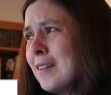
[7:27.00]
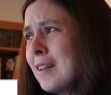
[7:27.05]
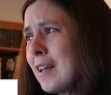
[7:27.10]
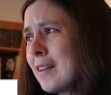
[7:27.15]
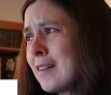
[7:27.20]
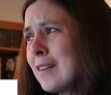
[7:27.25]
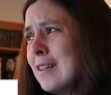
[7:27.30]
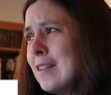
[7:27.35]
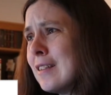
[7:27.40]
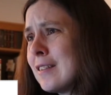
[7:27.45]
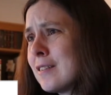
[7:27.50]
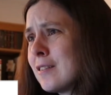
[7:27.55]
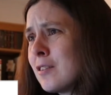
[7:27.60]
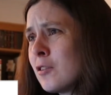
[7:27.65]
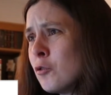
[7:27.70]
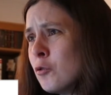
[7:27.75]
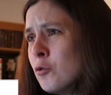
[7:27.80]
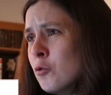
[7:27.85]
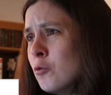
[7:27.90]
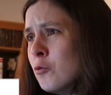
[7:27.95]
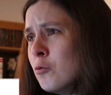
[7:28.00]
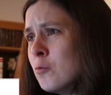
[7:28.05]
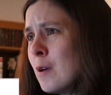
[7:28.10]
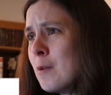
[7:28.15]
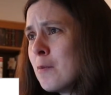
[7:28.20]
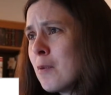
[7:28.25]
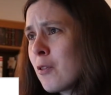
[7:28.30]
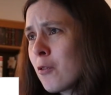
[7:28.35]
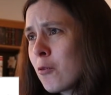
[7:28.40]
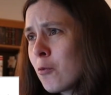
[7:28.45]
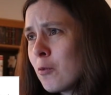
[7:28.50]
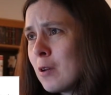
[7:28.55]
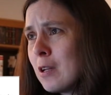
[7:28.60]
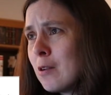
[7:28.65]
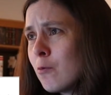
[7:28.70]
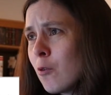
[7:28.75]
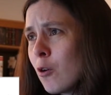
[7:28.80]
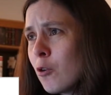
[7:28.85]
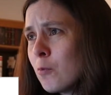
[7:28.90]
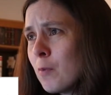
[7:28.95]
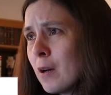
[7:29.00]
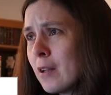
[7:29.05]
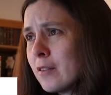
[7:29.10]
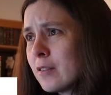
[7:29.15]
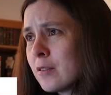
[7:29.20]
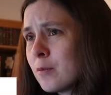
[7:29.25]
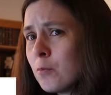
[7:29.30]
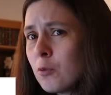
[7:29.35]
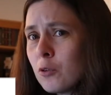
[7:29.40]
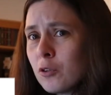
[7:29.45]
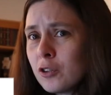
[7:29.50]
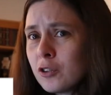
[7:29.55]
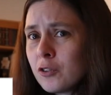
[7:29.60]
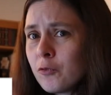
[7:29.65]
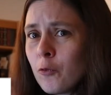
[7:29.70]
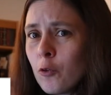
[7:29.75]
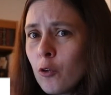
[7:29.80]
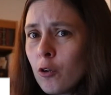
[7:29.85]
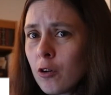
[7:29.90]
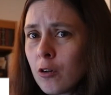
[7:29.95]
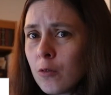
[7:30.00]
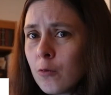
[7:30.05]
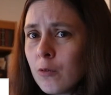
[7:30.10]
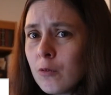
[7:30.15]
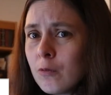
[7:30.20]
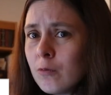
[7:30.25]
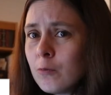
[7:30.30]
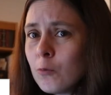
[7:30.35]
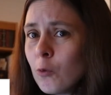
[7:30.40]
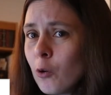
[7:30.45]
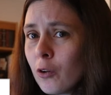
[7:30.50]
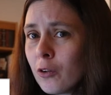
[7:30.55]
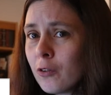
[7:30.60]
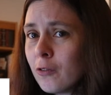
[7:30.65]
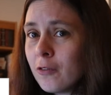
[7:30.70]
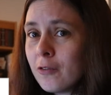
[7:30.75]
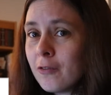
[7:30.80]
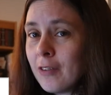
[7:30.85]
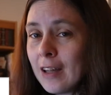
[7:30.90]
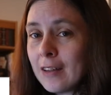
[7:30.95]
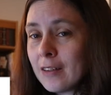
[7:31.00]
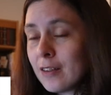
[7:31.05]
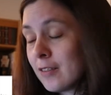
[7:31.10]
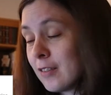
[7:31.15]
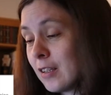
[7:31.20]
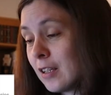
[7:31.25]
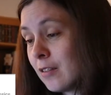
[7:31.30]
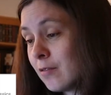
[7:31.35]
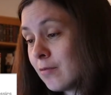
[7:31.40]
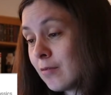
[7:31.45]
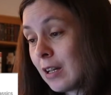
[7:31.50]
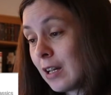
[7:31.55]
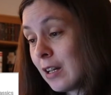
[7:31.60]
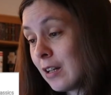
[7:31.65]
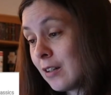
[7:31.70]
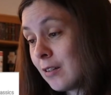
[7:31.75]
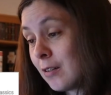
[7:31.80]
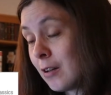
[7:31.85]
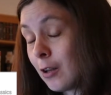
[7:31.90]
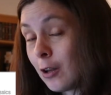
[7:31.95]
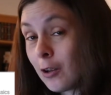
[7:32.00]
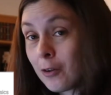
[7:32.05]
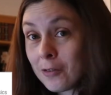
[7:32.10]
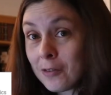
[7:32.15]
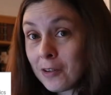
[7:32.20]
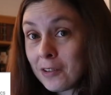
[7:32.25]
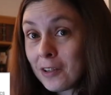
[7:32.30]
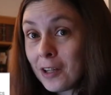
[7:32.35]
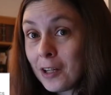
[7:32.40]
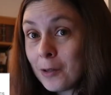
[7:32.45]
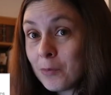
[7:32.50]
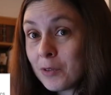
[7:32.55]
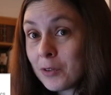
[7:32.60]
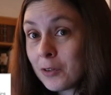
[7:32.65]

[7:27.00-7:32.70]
at least 2, maybe 3 romance books for 1 fantasy a lot of the time.